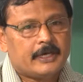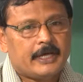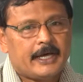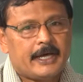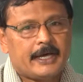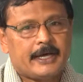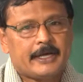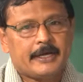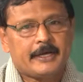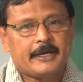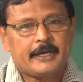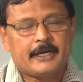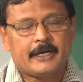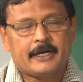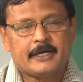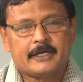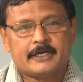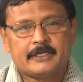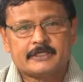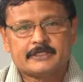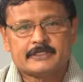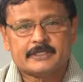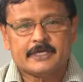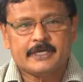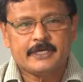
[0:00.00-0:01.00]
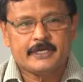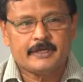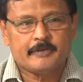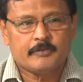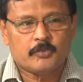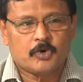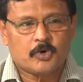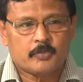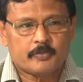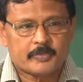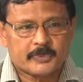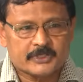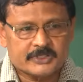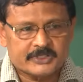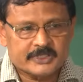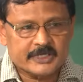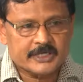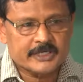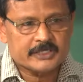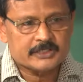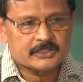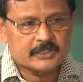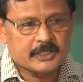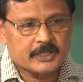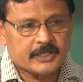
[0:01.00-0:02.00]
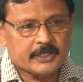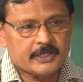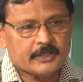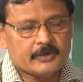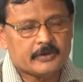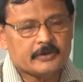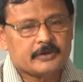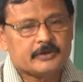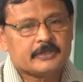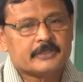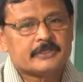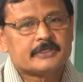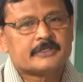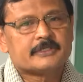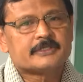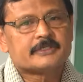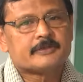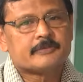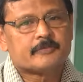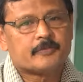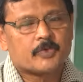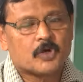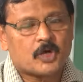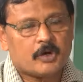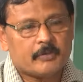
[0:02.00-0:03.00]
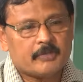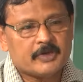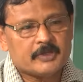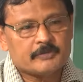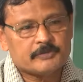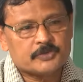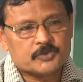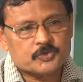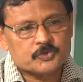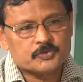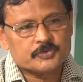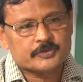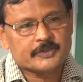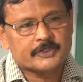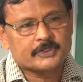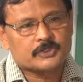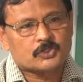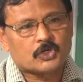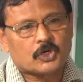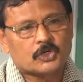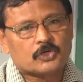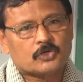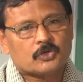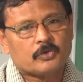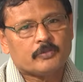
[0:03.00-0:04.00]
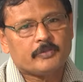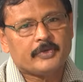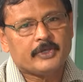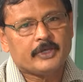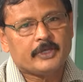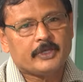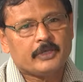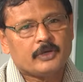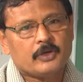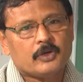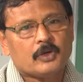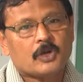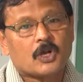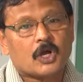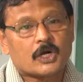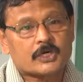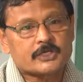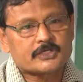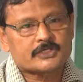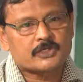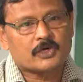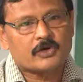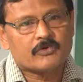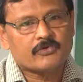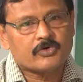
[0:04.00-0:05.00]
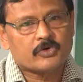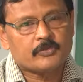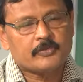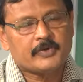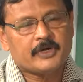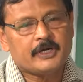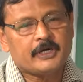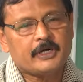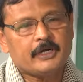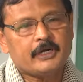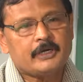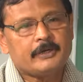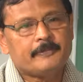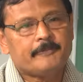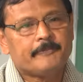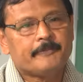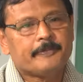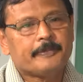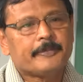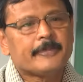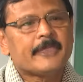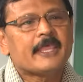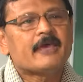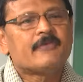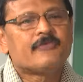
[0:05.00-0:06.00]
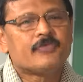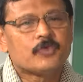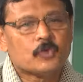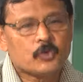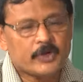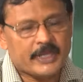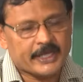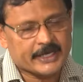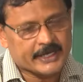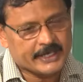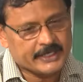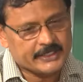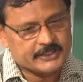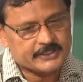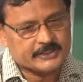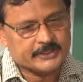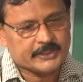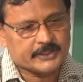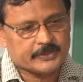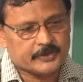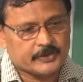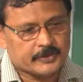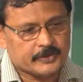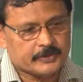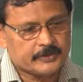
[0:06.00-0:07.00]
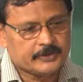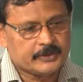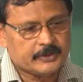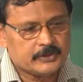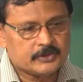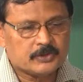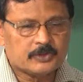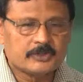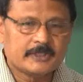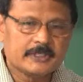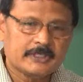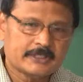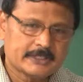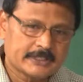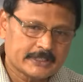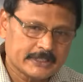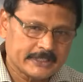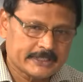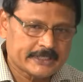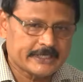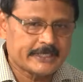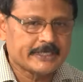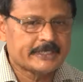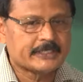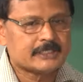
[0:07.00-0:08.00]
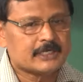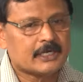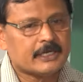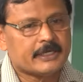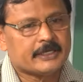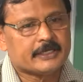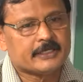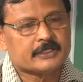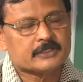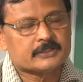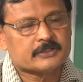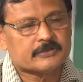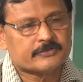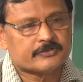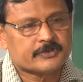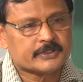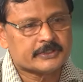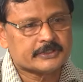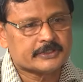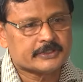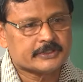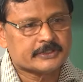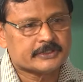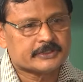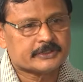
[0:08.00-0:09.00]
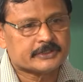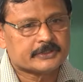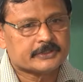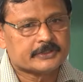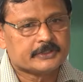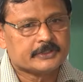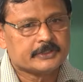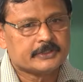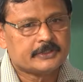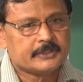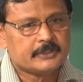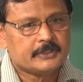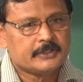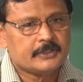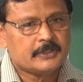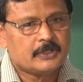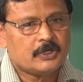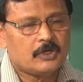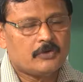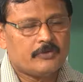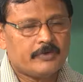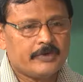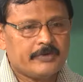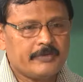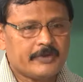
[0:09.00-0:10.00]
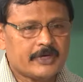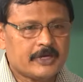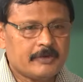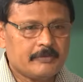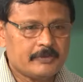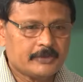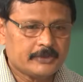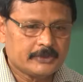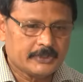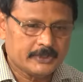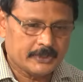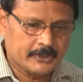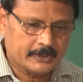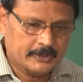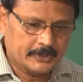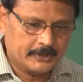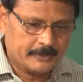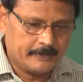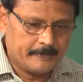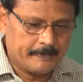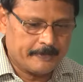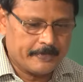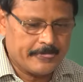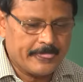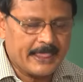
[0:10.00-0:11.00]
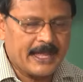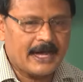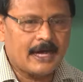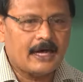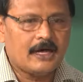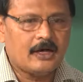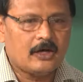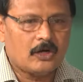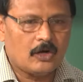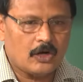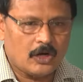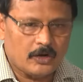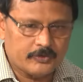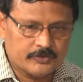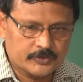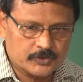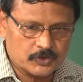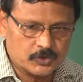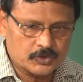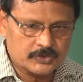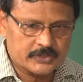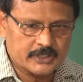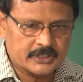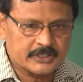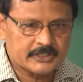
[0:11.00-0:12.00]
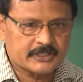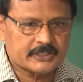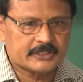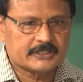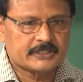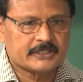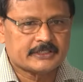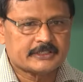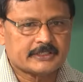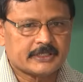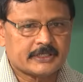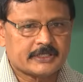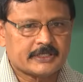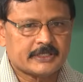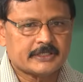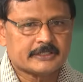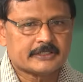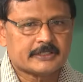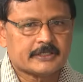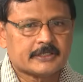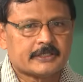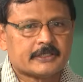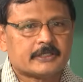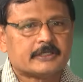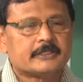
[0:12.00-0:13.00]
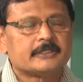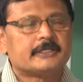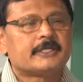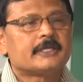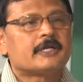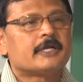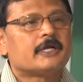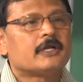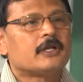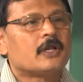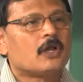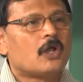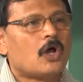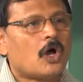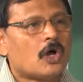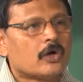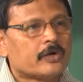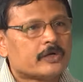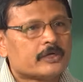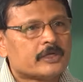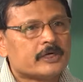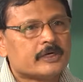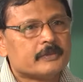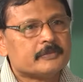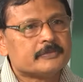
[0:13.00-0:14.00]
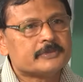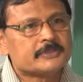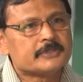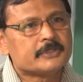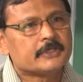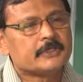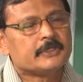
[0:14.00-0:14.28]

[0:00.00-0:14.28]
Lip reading: and understand more precisely problems which were thought to be not solvable a few decades ago. So these are the traditional areas of research. Now when we come to the offshore structures, etc., there are long term